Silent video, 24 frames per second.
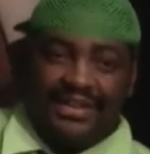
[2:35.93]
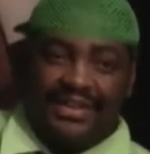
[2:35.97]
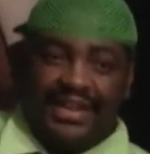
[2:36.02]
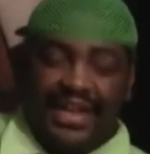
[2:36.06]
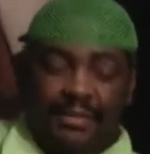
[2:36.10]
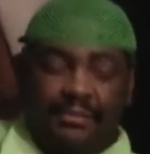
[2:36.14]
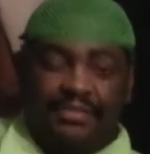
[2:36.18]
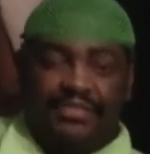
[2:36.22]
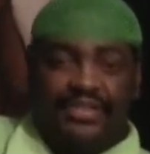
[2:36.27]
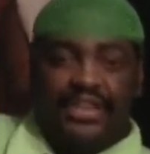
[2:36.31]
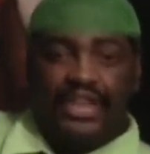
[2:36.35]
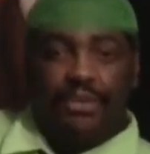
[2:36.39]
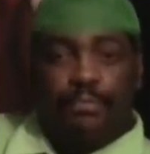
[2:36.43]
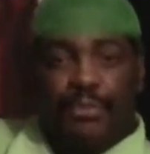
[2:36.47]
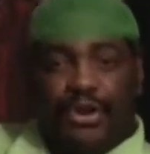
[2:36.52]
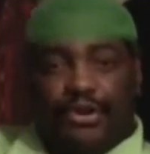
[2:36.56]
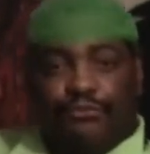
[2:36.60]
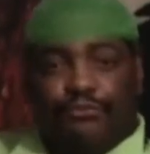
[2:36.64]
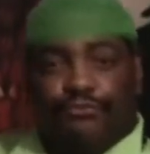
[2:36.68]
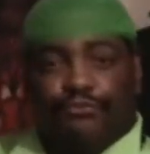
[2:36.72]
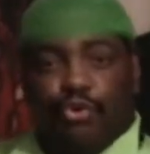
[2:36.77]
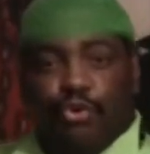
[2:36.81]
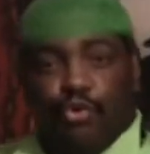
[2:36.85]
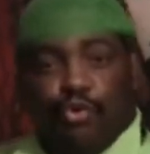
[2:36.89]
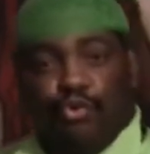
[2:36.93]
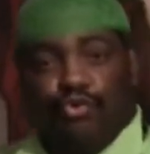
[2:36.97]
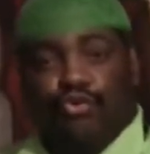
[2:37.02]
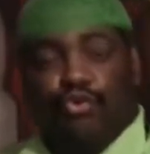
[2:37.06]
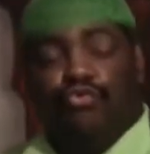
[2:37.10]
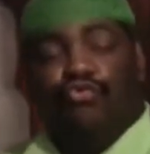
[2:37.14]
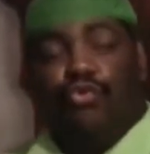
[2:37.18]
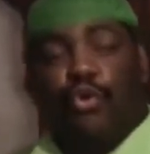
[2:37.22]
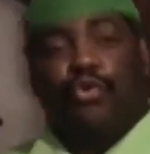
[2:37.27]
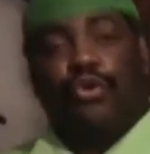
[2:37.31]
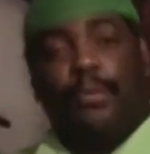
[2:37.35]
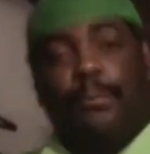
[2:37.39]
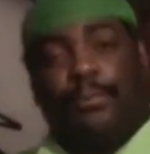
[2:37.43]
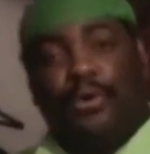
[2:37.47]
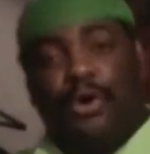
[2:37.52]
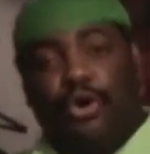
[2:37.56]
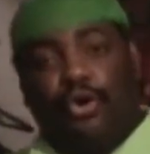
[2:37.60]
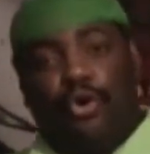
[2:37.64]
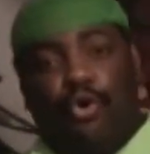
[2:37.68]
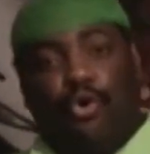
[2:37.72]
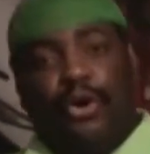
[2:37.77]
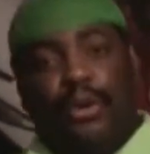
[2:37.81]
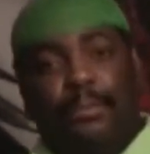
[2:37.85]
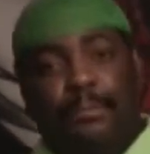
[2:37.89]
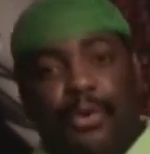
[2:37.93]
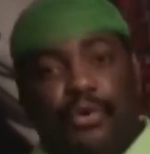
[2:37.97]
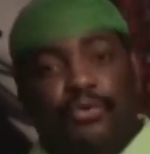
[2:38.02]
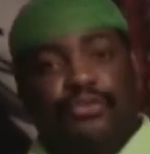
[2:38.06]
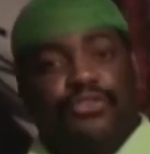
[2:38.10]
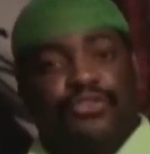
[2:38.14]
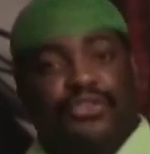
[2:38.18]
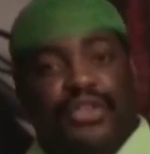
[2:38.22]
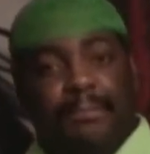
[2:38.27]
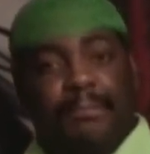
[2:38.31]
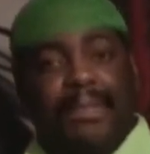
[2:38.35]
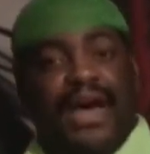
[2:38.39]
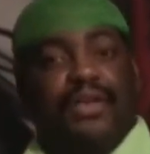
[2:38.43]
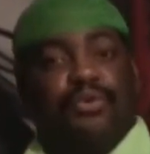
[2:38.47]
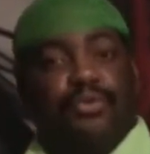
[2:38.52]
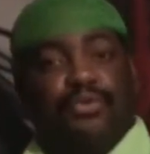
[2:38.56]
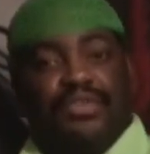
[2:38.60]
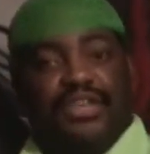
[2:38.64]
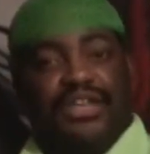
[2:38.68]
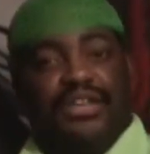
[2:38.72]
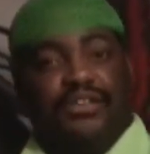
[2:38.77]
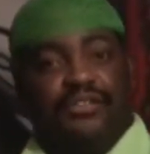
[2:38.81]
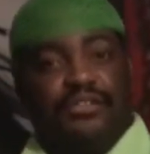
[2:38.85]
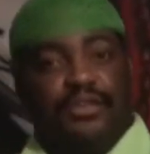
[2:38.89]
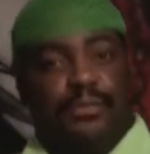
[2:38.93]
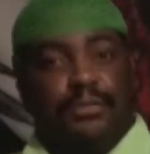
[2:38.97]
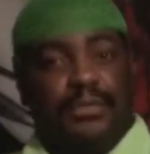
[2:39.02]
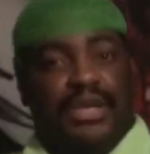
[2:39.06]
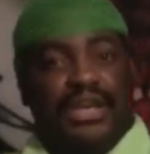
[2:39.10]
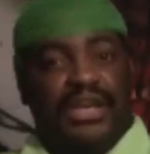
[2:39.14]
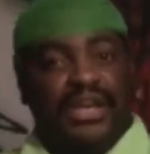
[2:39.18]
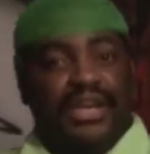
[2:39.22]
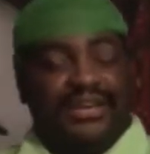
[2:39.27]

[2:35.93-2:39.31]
named Sigmund Freud, who wrote a book called Moses and Monotheism.